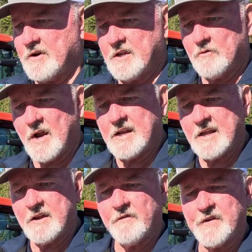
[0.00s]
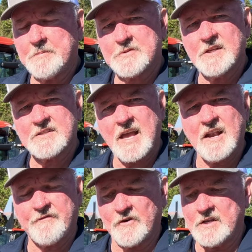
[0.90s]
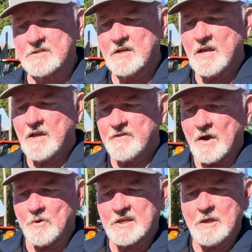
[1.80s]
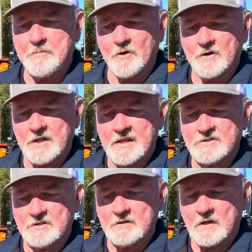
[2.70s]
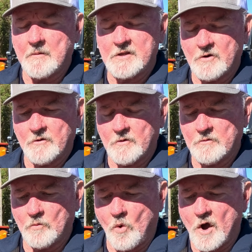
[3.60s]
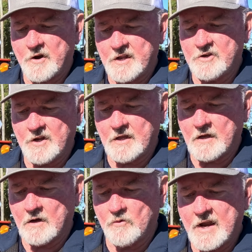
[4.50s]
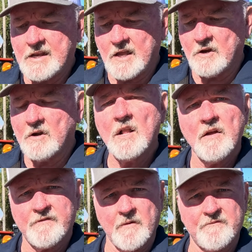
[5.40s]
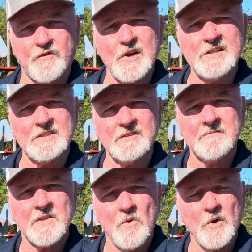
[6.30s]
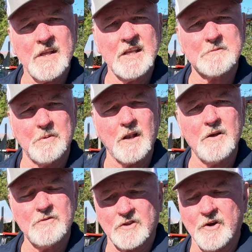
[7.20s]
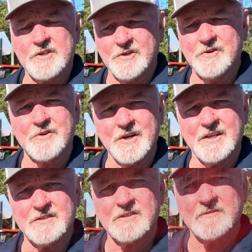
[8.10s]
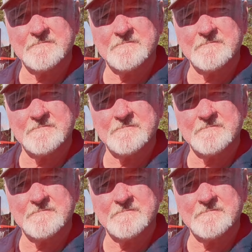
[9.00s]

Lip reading: in your radiator, 50% is antifreeze. That will keep your your water in your radiator from freezing when it gets below 32 degrees.